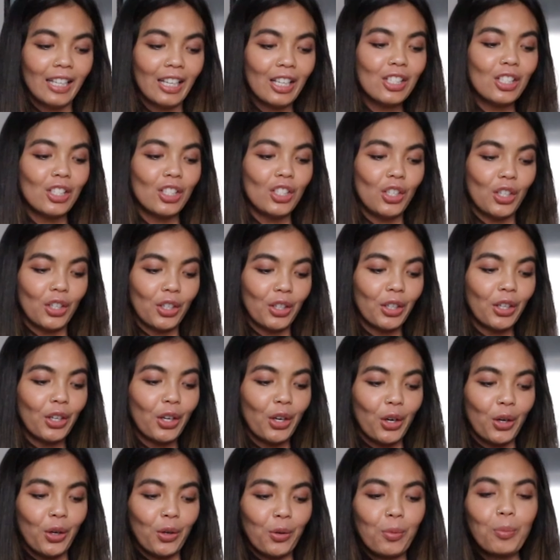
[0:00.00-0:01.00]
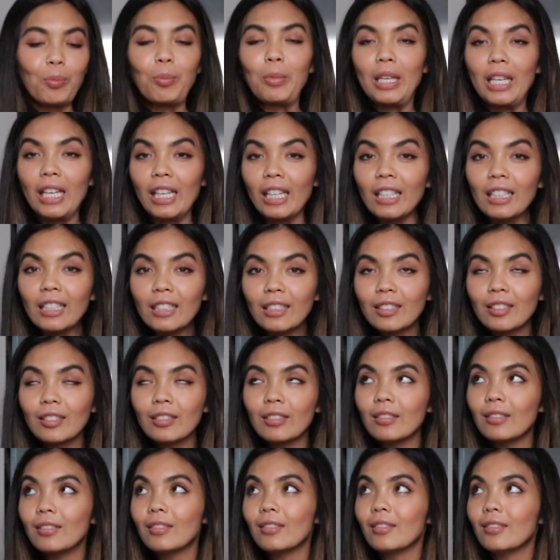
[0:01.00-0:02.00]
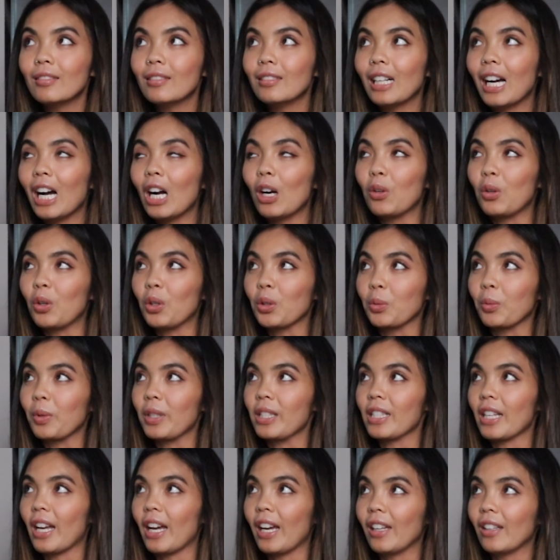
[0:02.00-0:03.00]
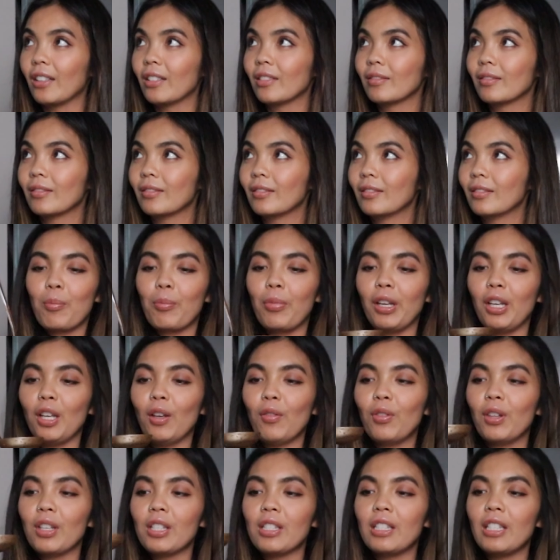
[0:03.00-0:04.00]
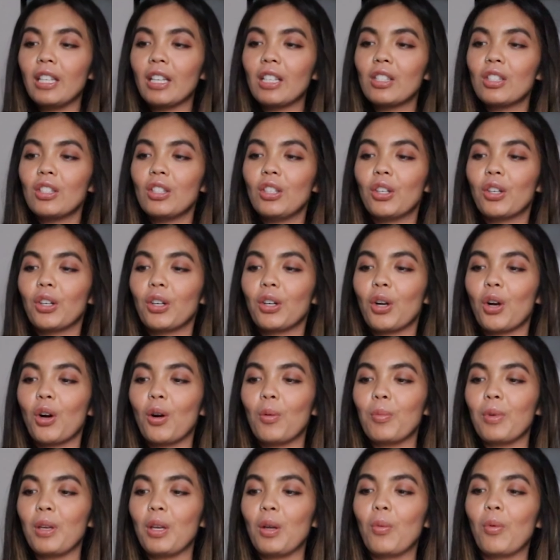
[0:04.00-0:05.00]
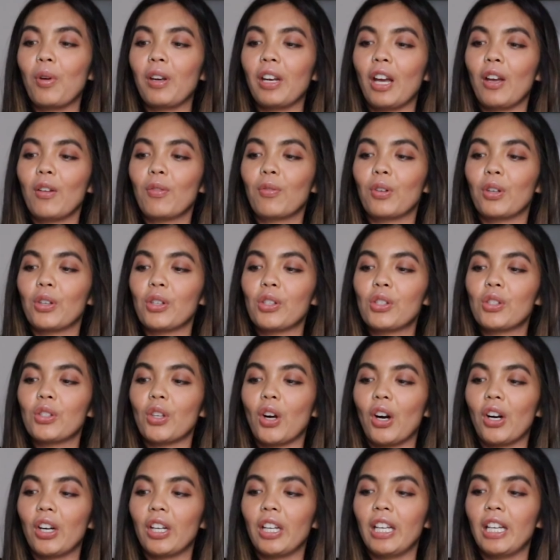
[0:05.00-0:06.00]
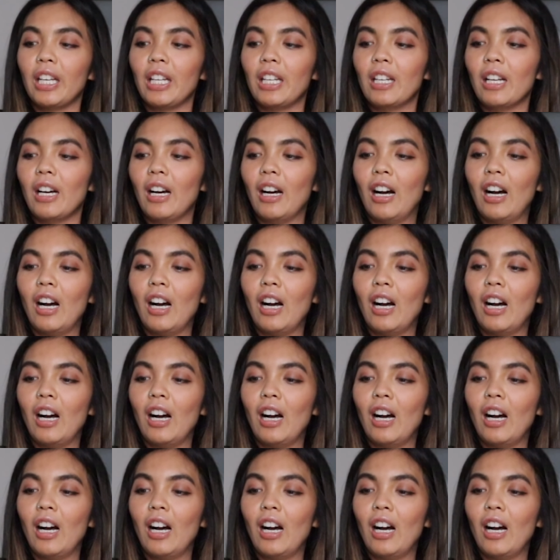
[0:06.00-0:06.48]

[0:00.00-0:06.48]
6-year-ago me, how old was I? But if the 6-year-ago me, when I first started